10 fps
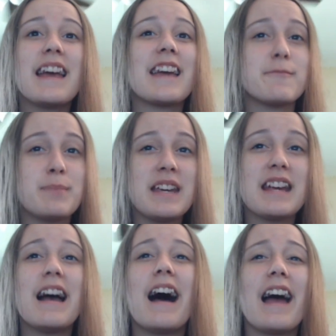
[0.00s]
and
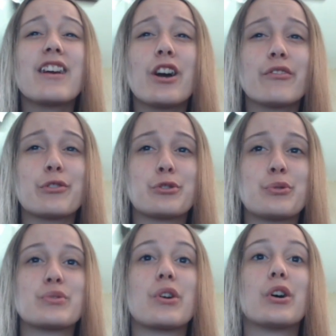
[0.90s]
B, I cover
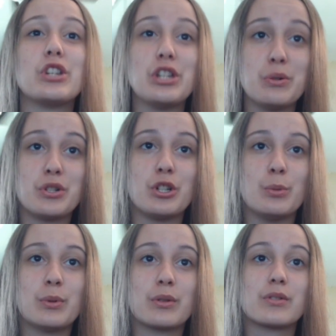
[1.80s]
news on YouTube.